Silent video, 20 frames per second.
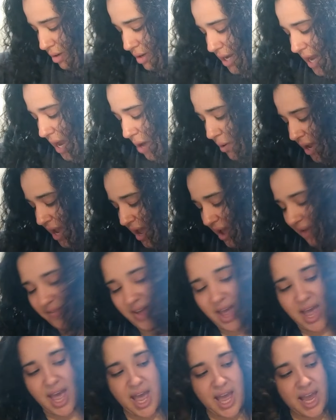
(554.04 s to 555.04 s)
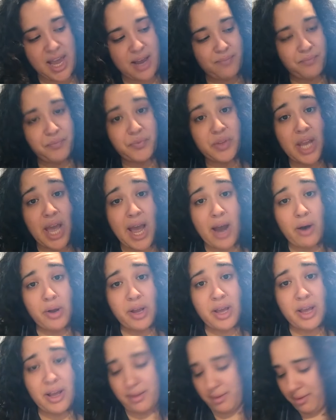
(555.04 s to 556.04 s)
Now I have A. Now
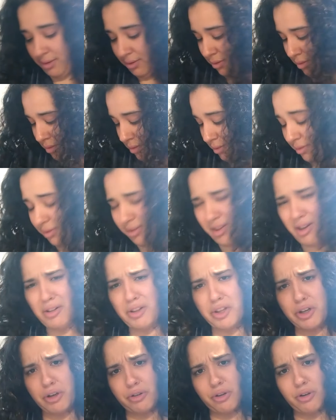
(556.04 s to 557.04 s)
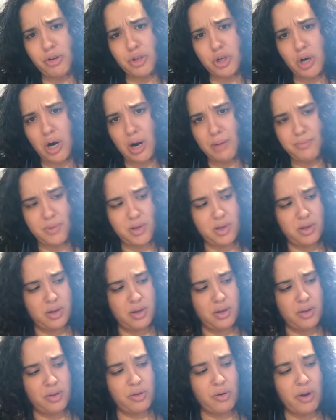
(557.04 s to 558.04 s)
it's still a little too sharp.
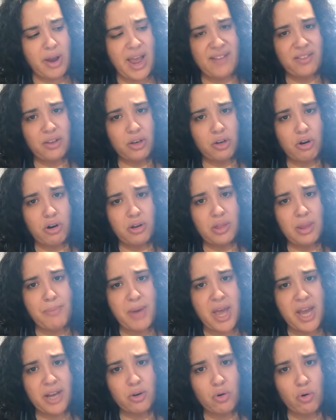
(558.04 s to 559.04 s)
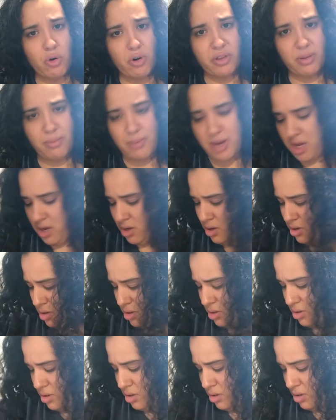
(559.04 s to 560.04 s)
So I have to turn the peg towards me.
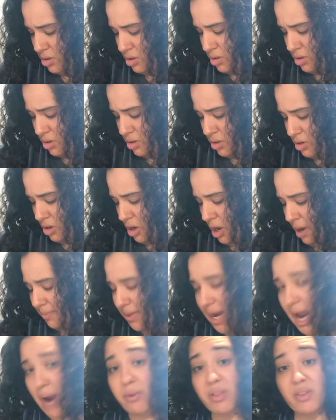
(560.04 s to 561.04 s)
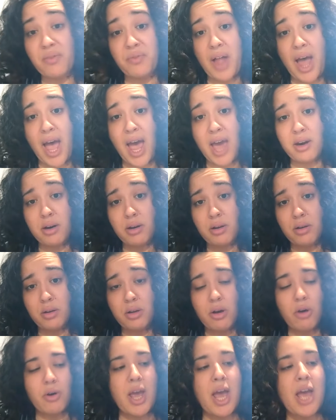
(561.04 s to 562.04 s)
Oh, now it's flat.
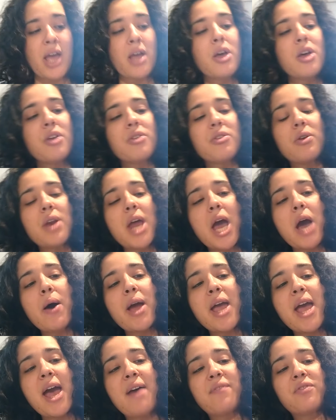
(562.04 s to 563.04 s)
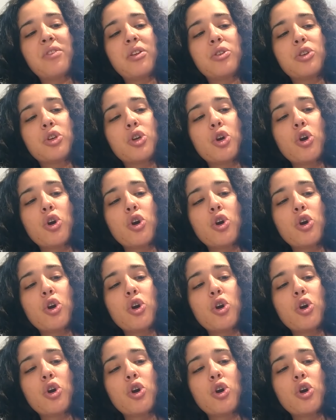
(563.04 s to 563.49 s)
Okay, so now I have to